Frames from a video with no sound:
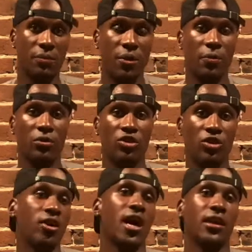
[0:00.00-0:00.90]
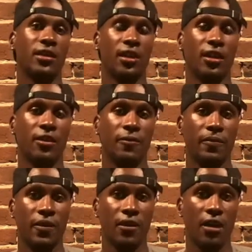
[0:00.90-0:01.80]
that people throw out there,
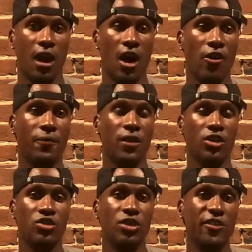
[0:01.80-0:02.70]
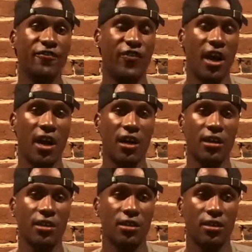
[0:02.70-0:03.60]
I hope that you can
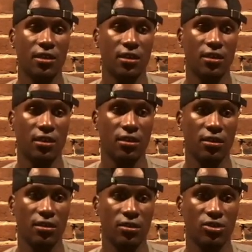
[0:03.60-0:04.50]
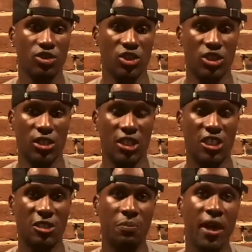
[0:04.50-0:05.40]
find just a
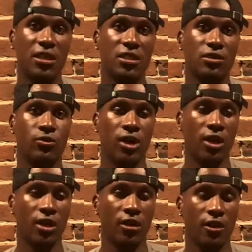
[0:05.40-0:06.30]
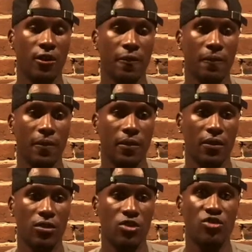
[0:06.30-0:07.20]
space where
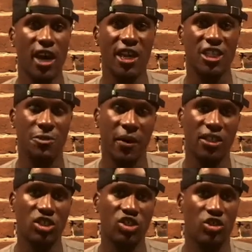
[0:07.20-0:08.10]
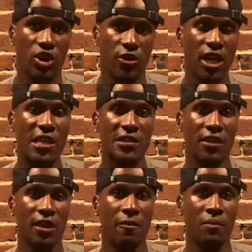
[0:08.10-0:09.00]
you're not expected to know
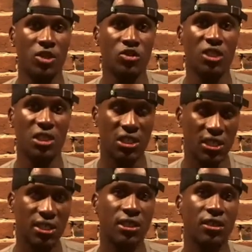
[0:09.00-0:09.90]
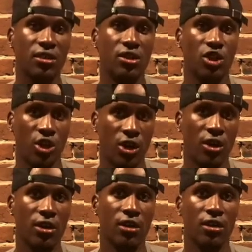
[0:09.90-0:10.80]
anything, but you can still
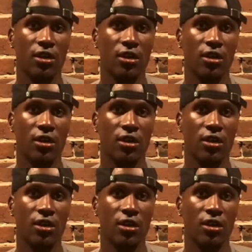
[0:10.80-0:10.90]
learn